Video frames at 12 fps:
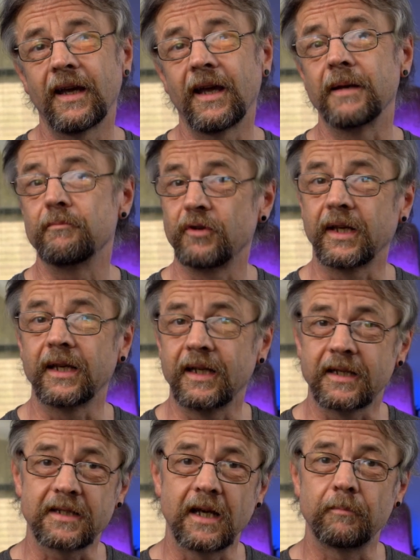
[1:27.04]
and bring in
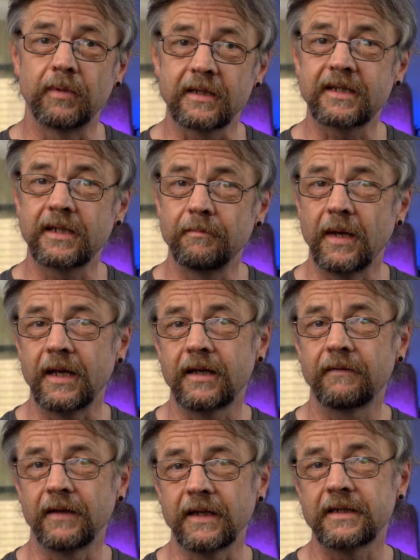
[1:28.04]
examples to
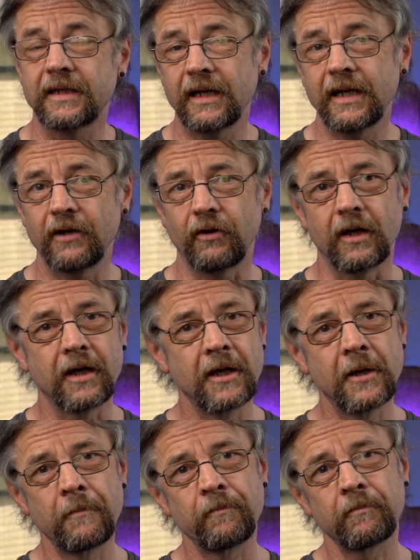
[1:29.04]
make things clearer.
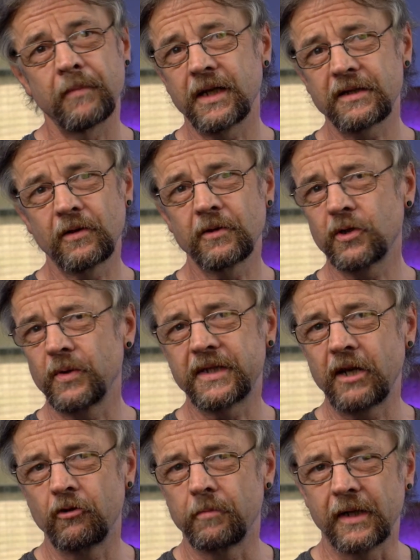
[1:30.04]
But it's also a
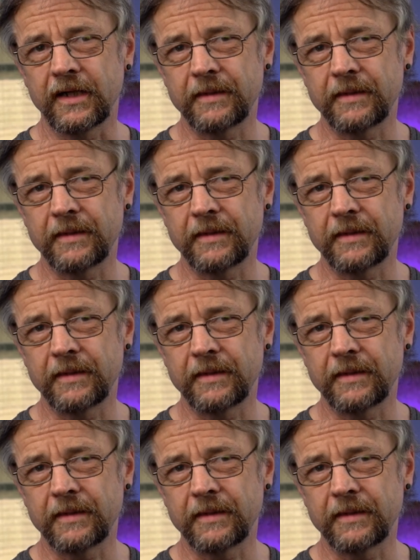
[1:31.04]
terrible